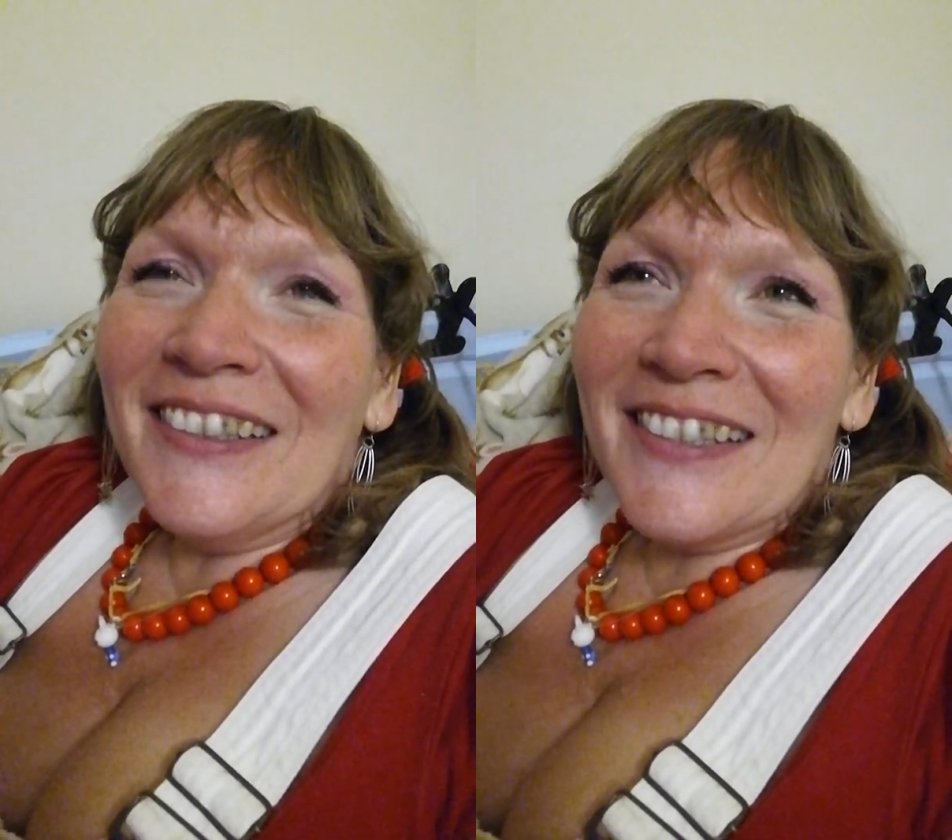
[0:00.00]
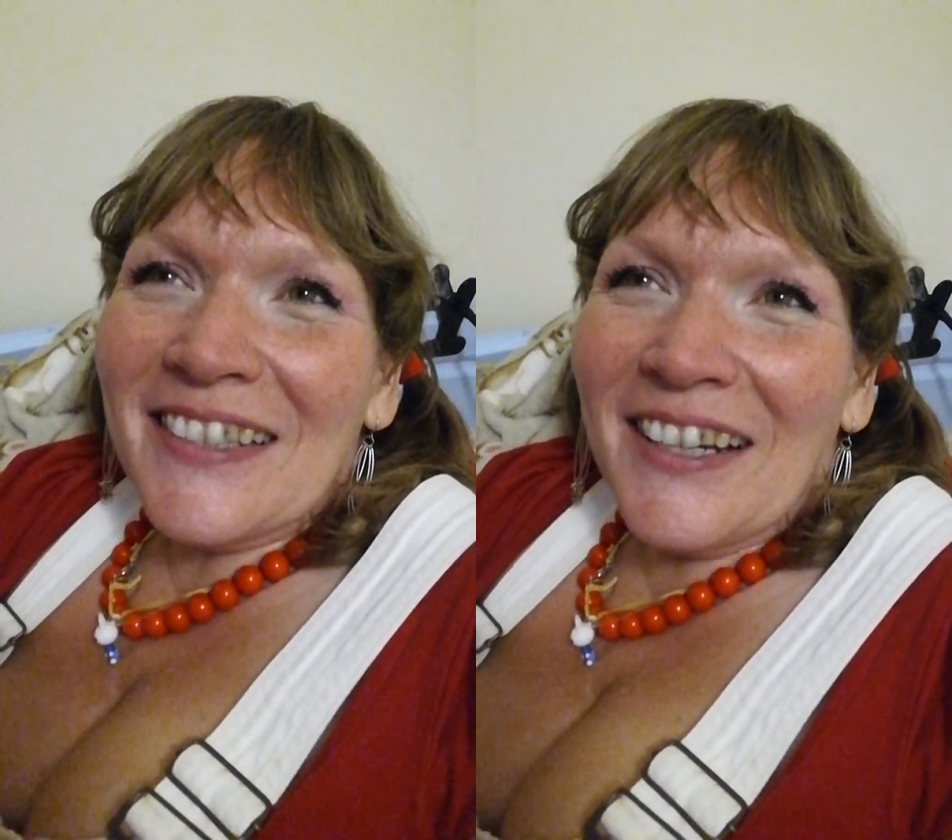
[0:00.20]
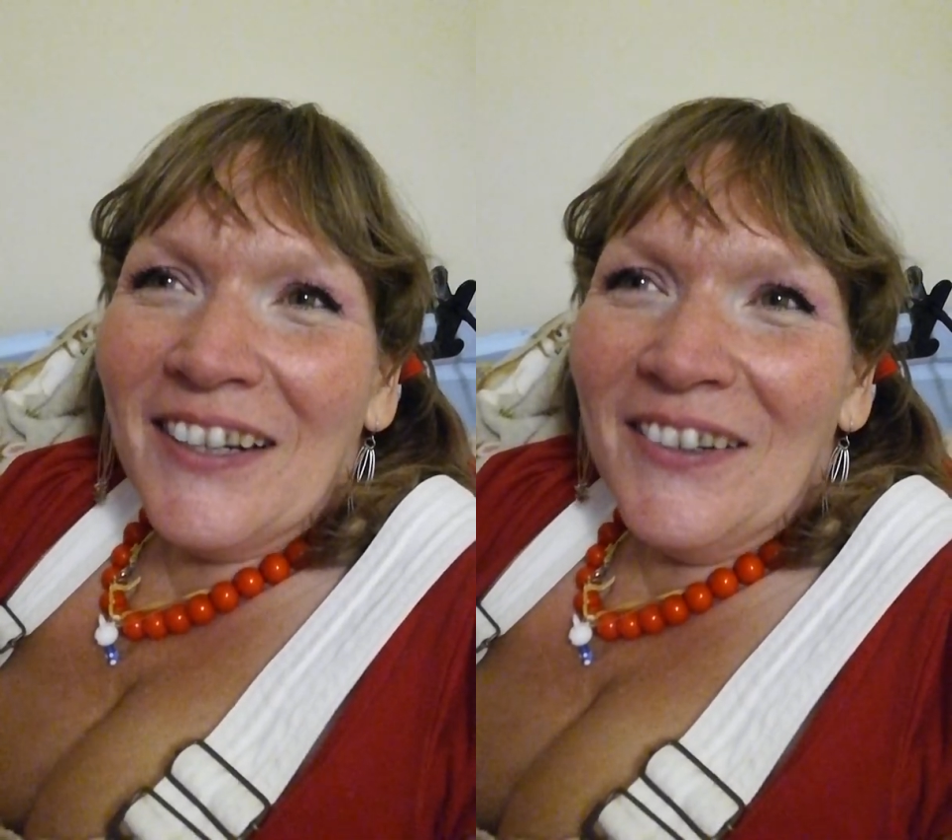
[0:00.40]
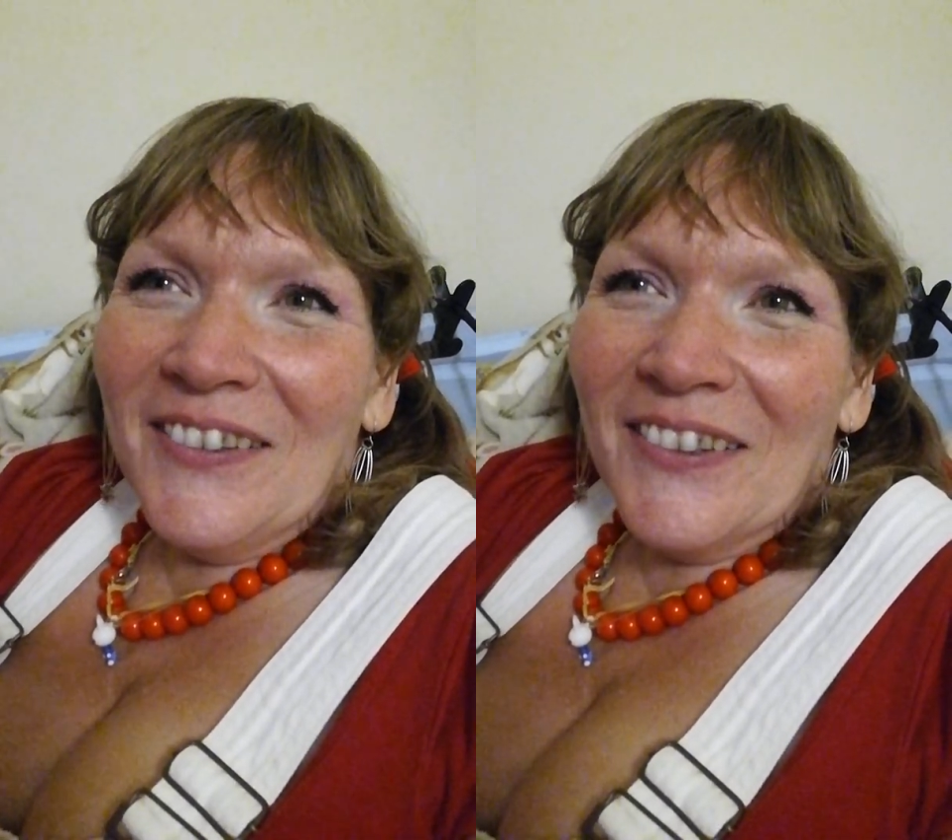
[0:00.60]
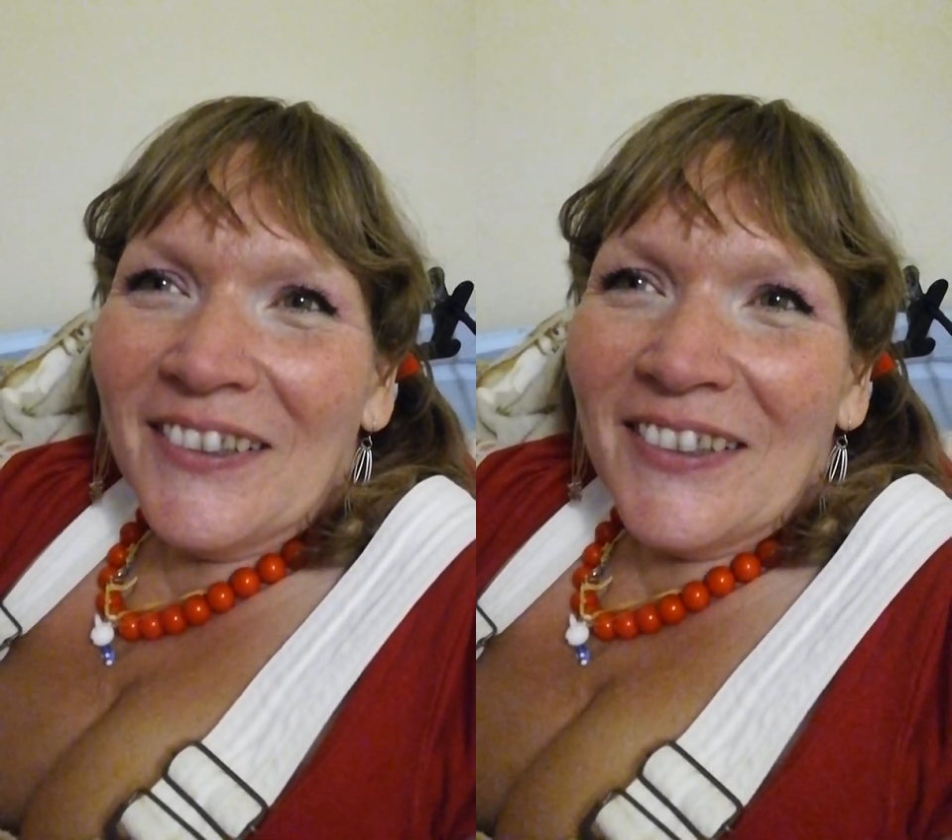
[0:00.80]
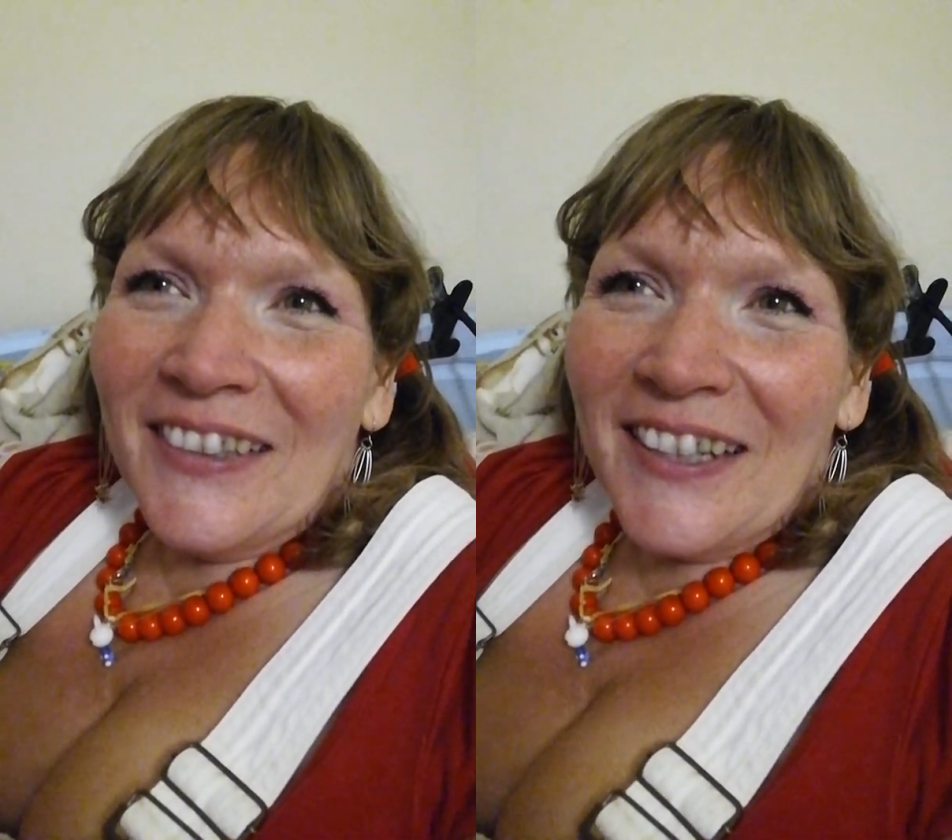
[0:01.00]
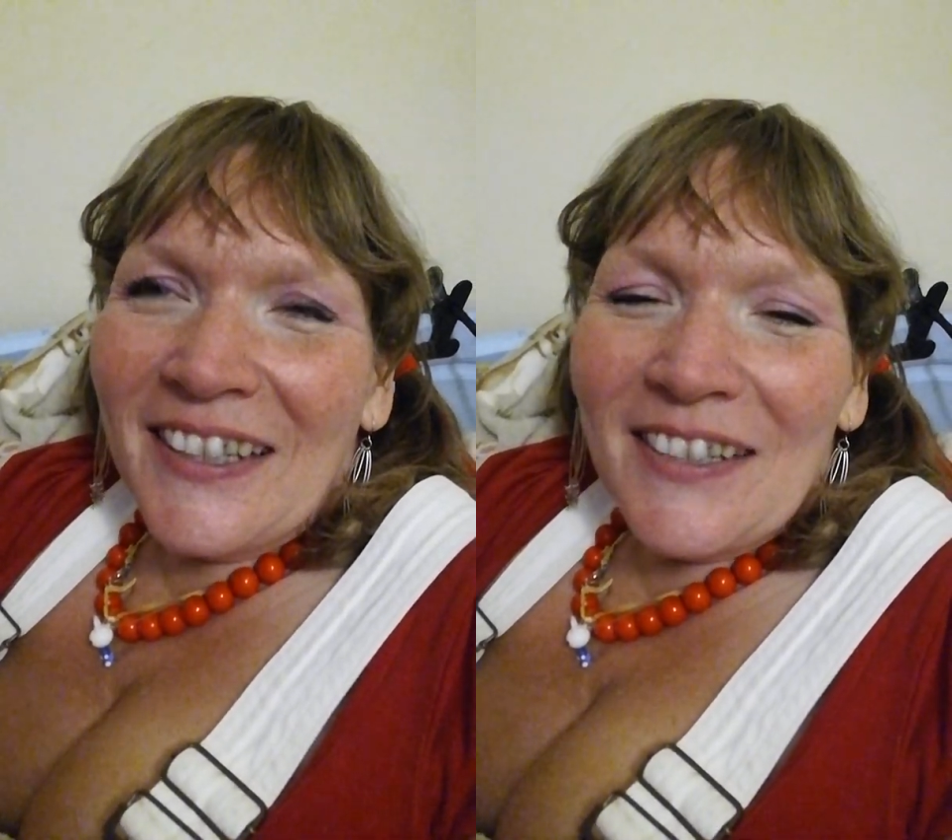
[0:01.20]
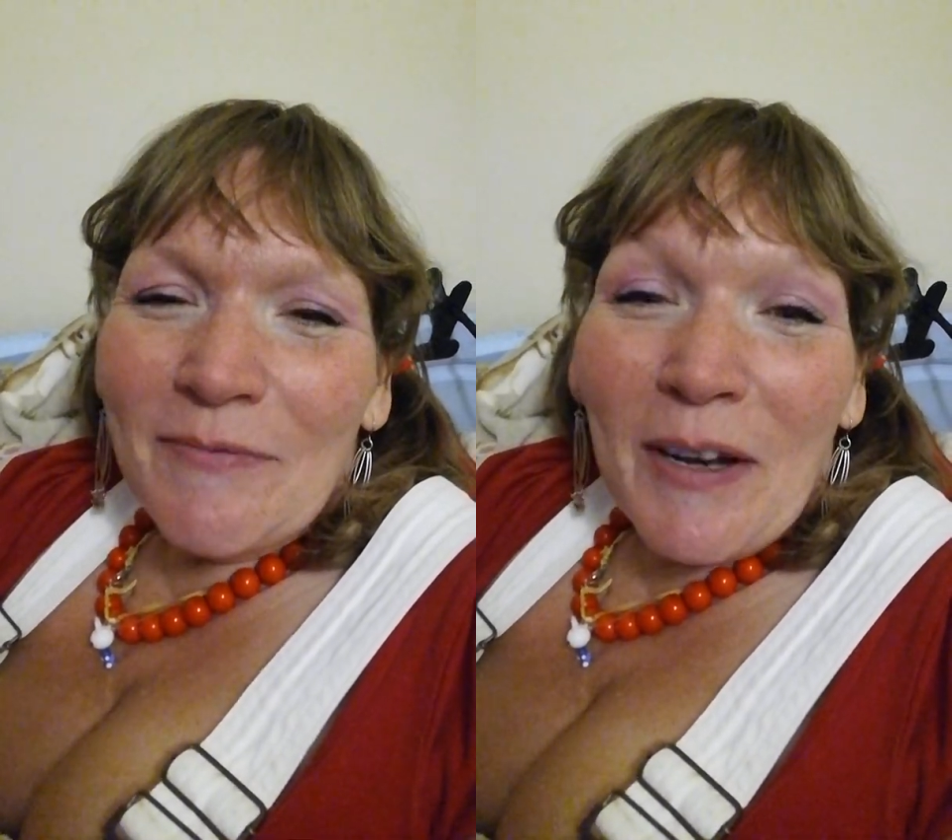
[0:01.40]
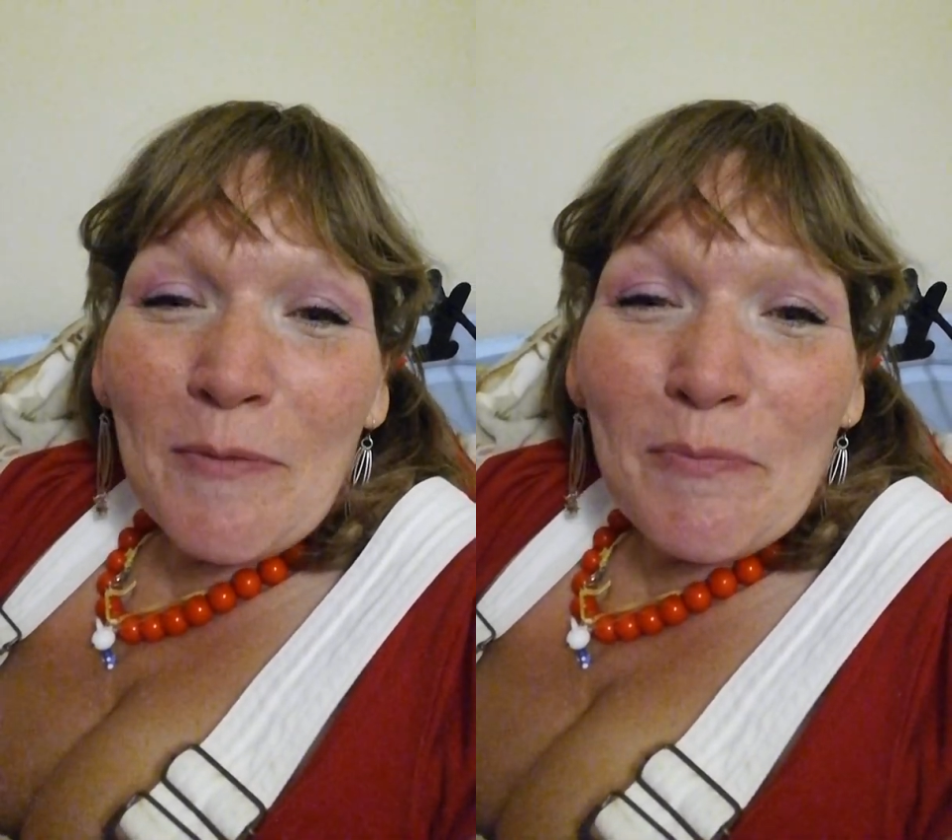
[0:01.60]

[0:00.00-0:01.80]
So my